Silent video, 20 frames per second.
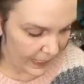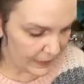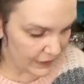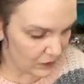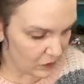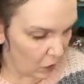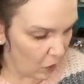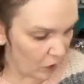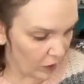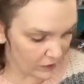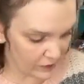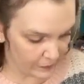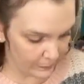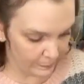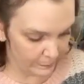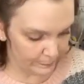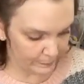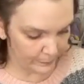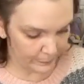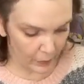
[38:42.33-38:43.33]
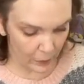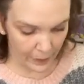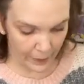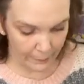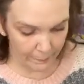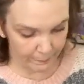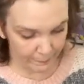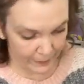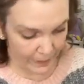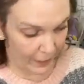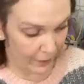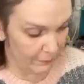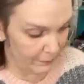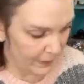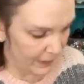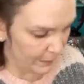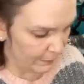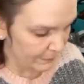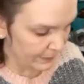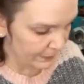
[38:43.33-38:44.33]
That is awesome. Okay, but
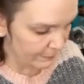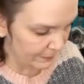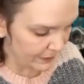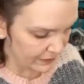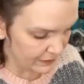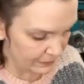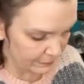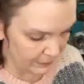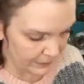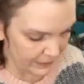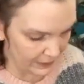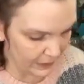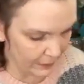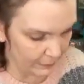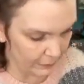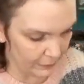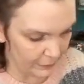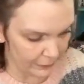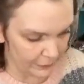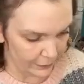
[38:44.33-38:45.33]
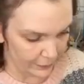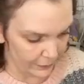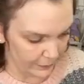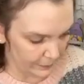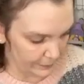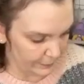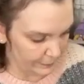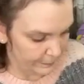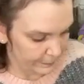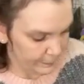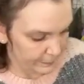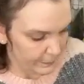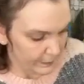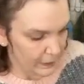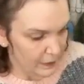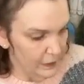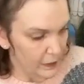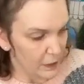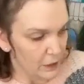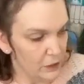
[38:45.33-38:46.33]
now I've made a big mess of my table here.
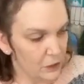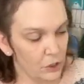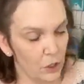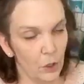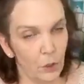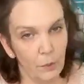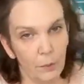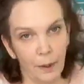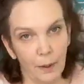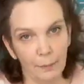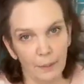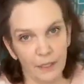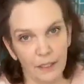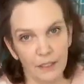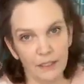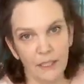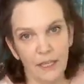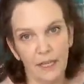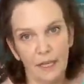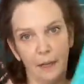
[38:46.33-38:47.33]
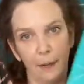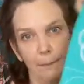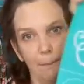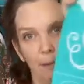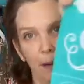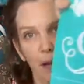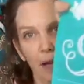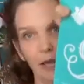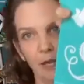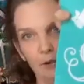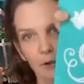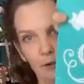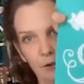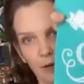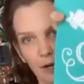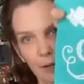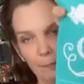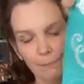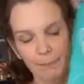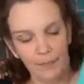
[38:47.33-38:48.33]
So I'm going to take my
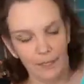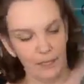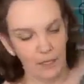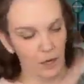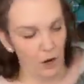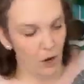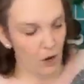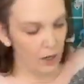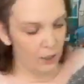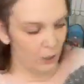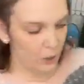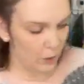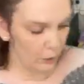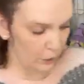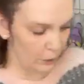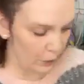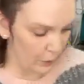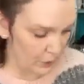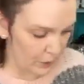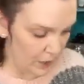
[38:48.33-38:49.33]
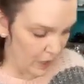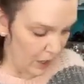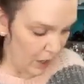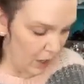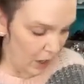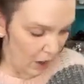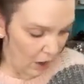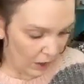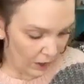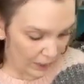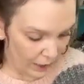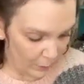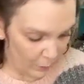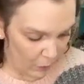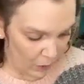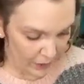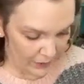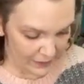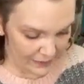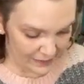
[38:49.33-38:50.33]
great big hot cocoa. All
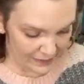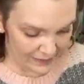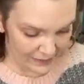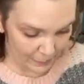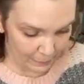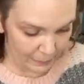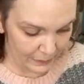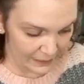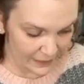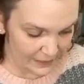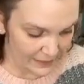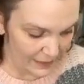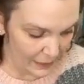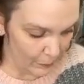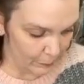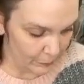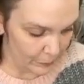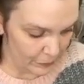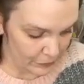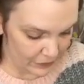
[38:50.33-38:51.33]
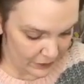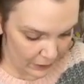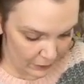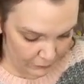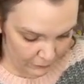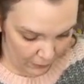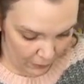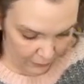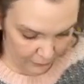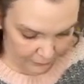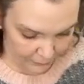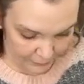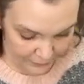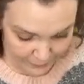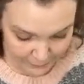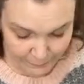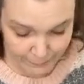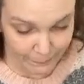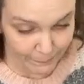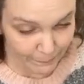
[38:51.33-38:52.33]
I want is the please help yourself off
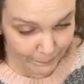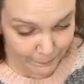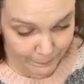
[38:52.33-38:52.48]
of it.